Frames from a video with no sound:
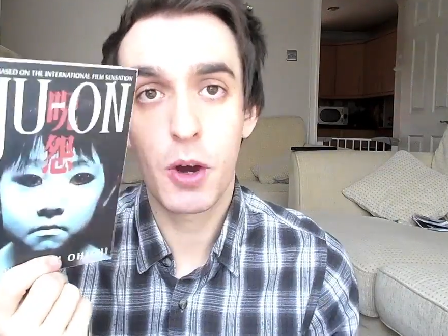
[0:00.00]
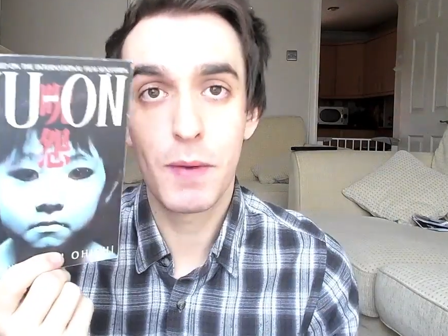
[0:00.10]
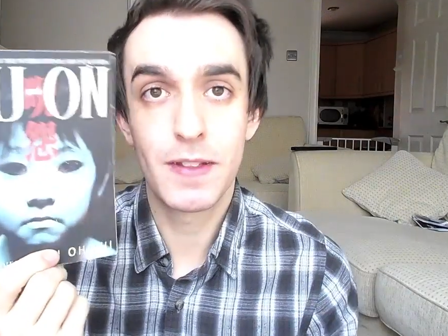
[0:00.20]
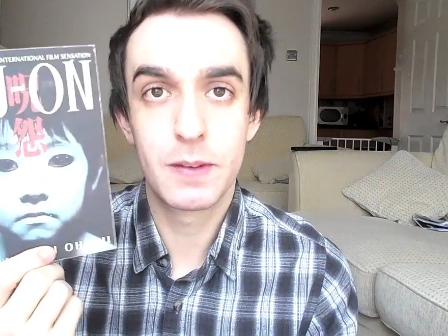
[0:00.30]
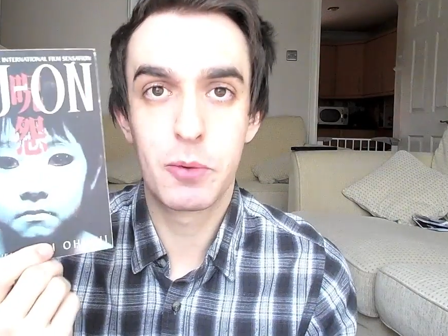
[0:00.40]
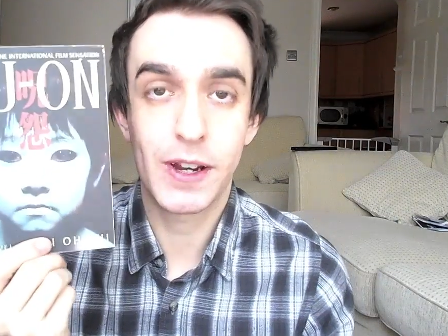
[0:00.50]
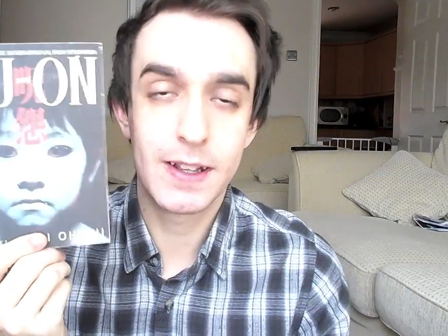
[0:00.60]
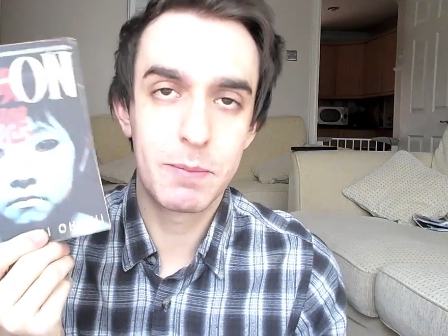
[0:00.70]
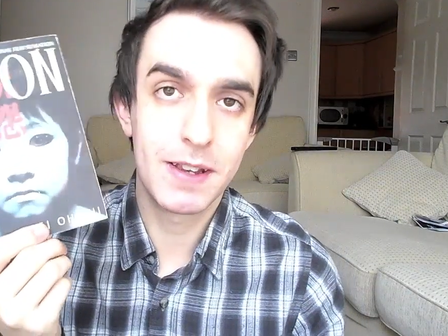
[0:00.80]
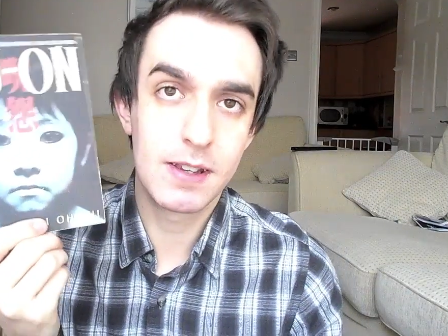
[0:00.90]
About this book,
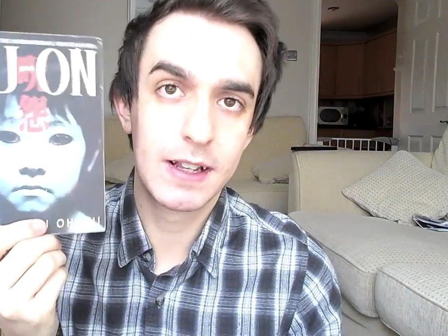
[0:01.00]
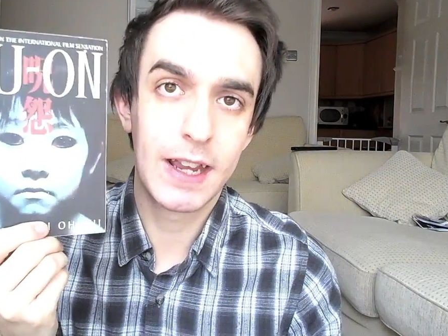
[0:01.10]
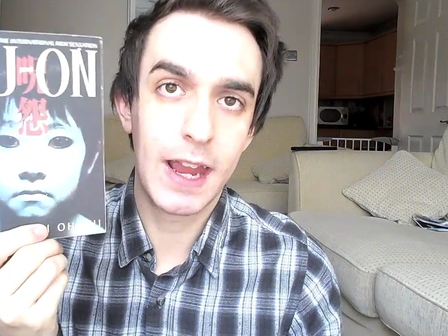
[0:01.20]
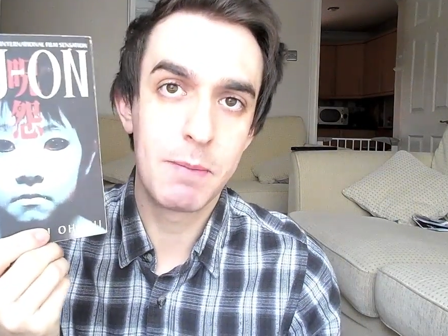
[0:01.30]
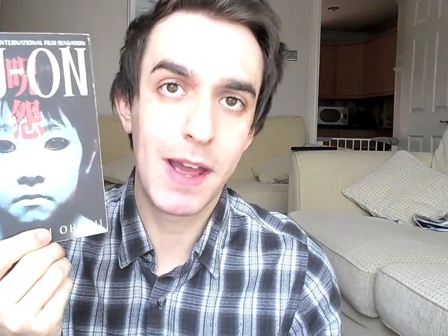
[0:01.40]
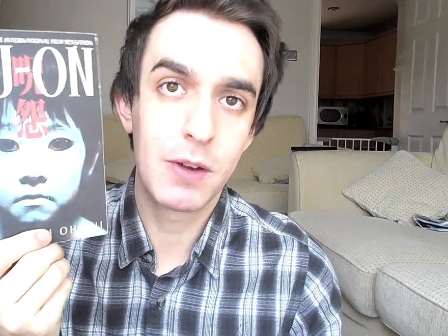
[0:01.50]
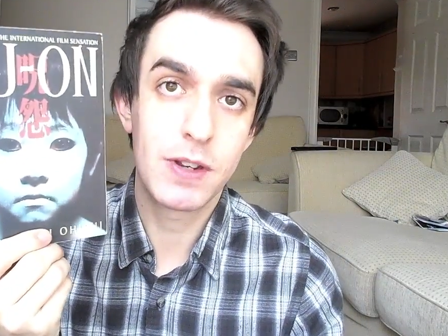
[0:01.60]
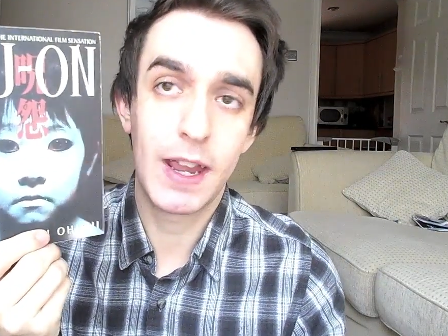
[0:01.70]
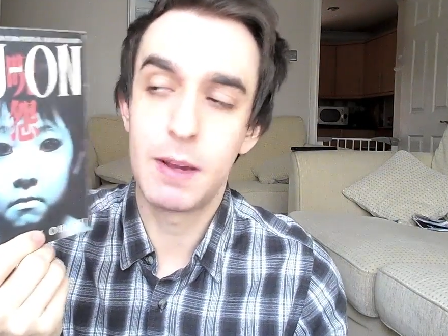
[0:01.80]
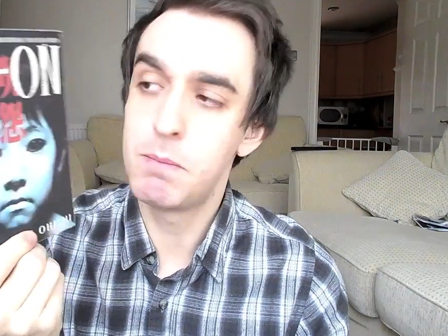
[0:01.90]
it's basically
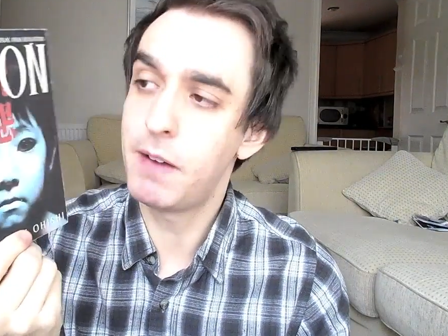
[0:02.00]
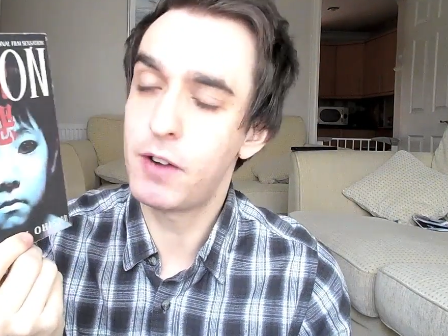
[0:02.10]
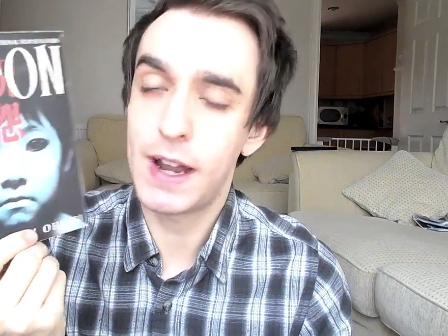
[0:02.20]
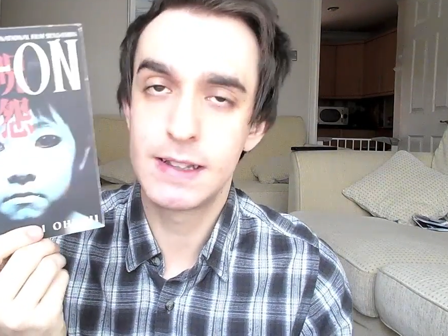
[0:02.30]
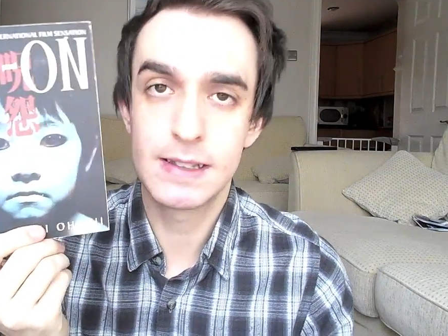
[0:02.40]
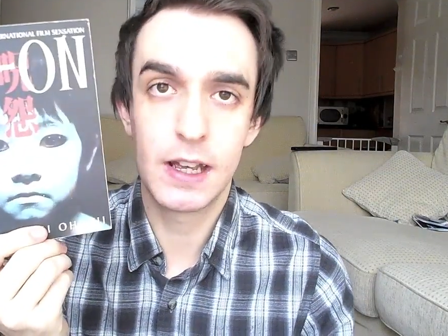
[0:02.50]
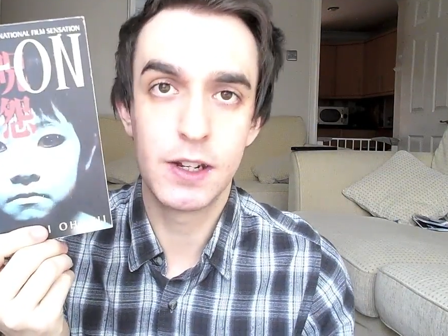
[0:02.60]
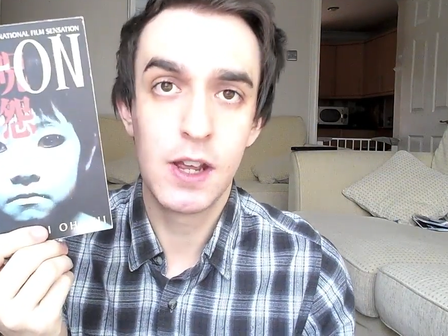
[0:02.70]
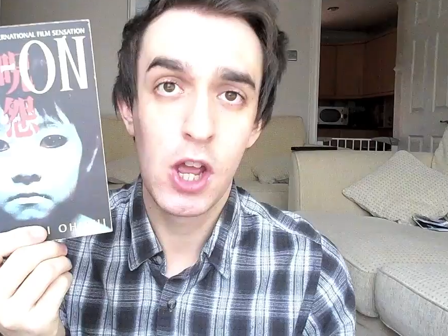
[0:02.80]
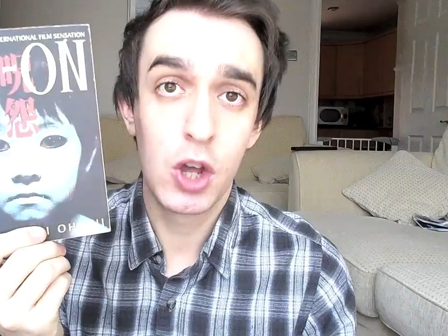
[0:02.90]
about a mother and
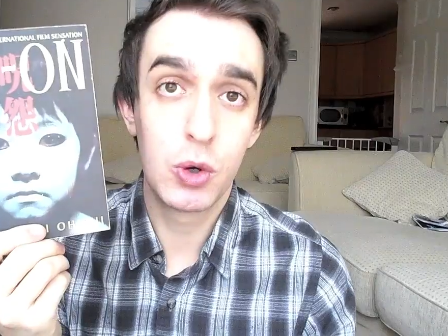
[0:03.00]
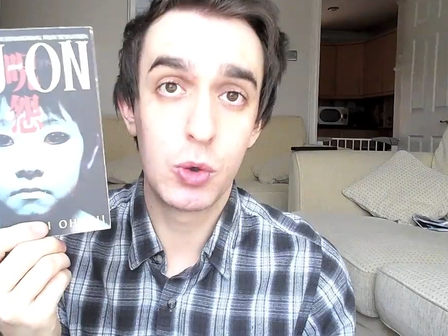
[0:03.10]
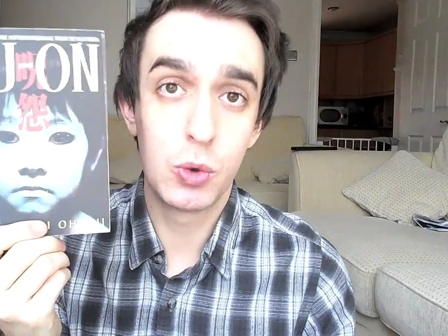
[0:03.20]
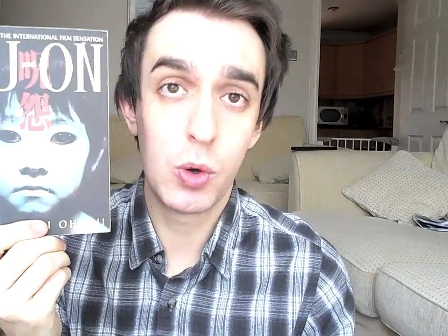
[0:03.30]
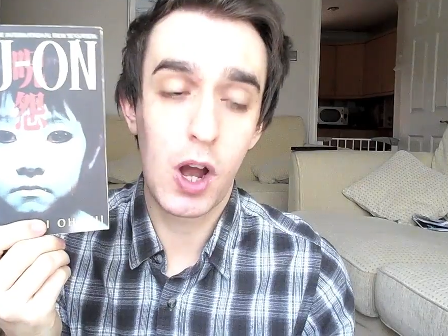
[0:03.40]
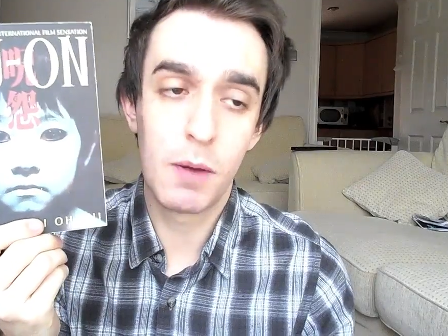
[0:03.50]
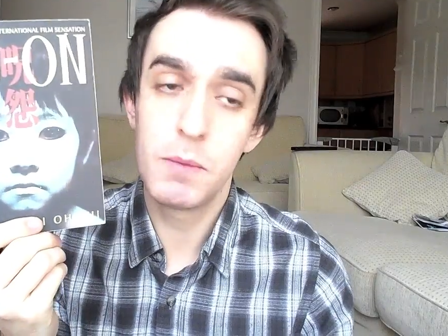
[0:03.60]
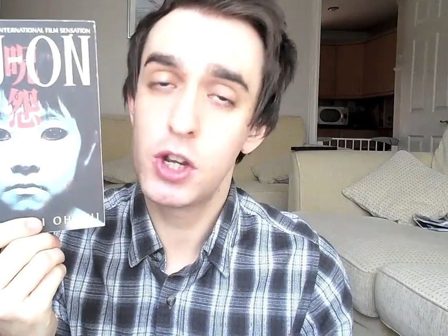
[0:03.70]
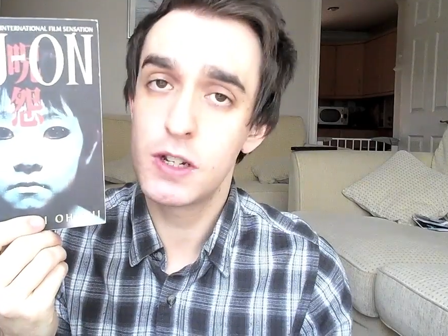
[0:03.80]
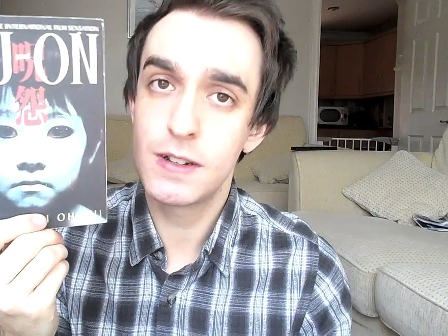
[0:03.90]
son who are
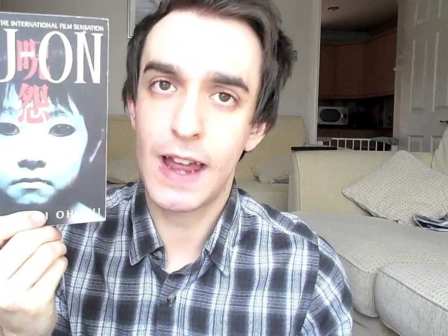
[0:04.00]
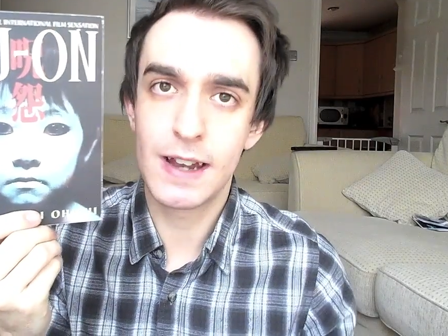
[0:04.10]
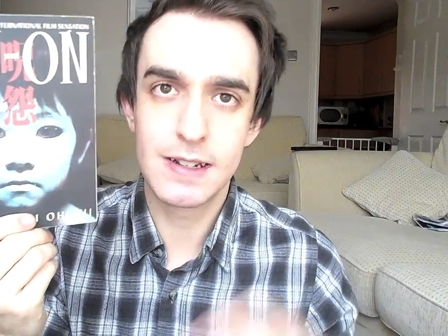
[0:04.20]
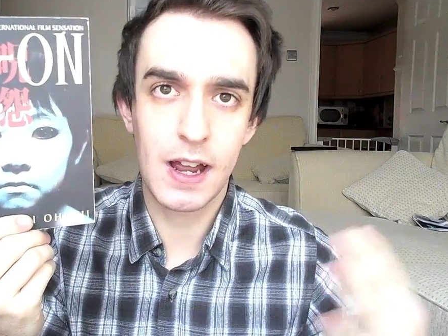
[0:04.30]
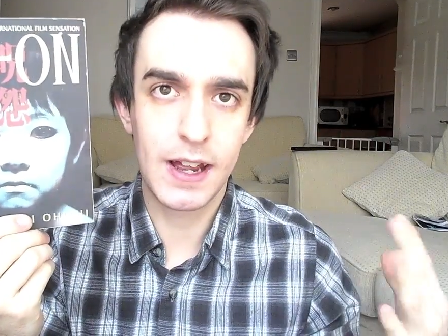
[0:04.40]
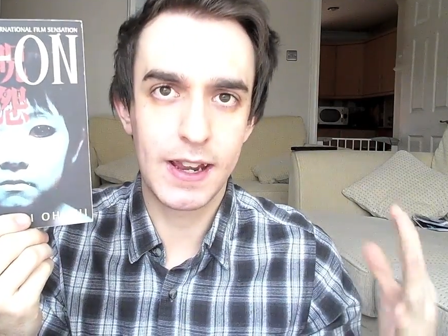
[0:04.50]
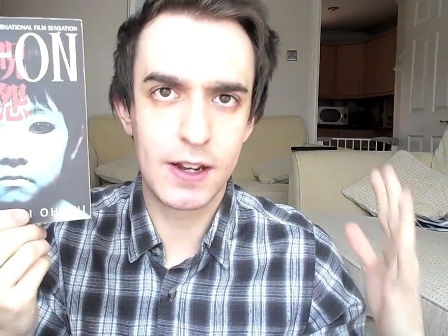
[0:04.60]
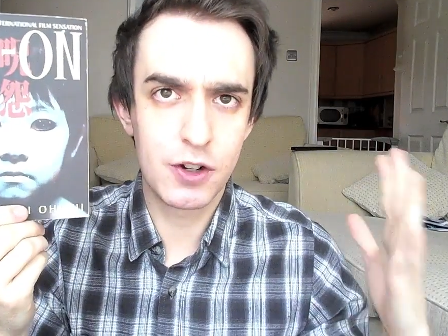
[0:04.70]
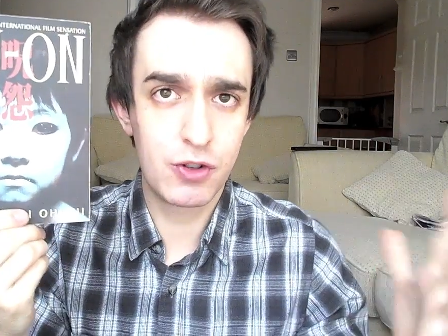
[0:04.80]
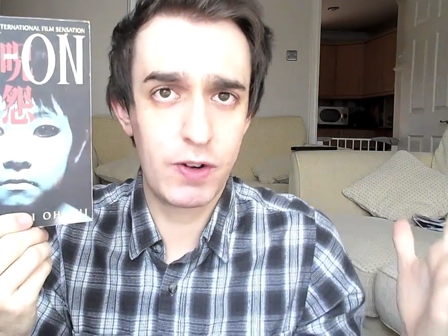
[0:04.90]
murdered and die
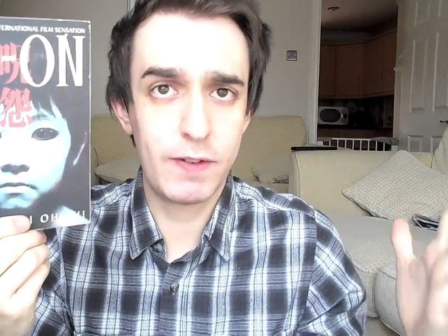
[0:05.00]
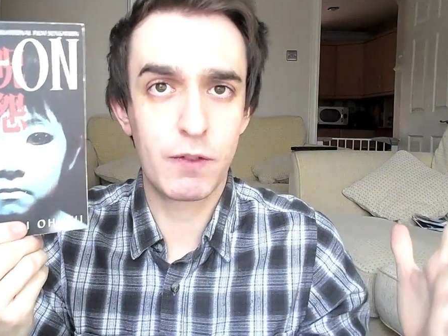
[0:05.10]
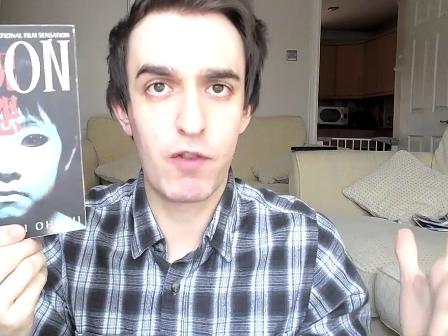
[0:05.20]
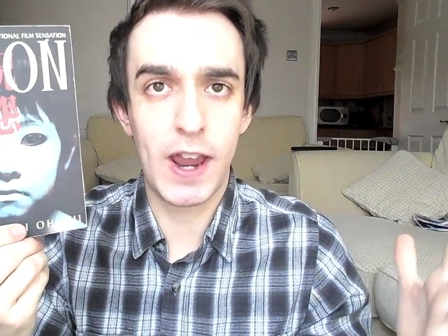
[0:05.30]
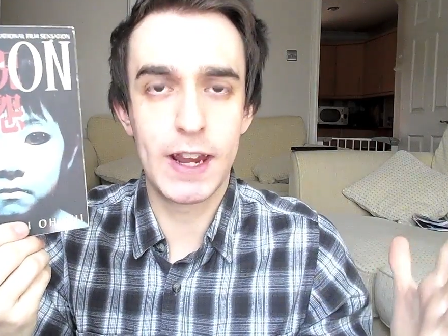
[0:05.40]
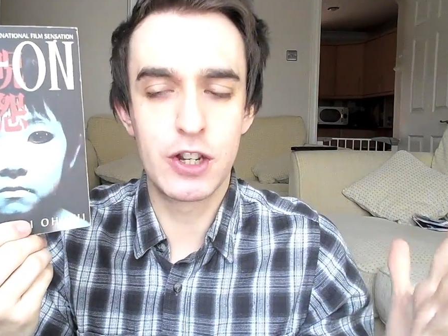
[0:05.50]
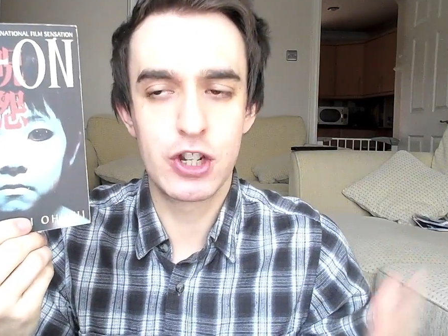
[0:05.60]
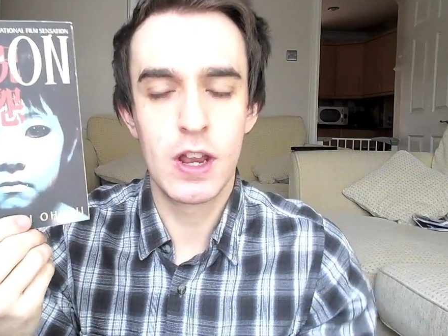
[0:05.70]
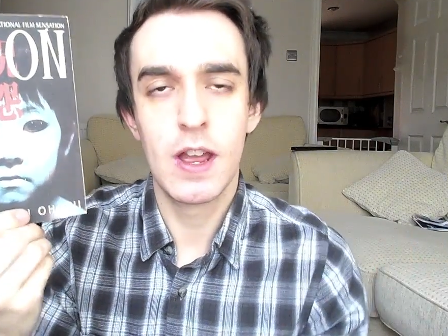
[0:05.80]
in a terrific rage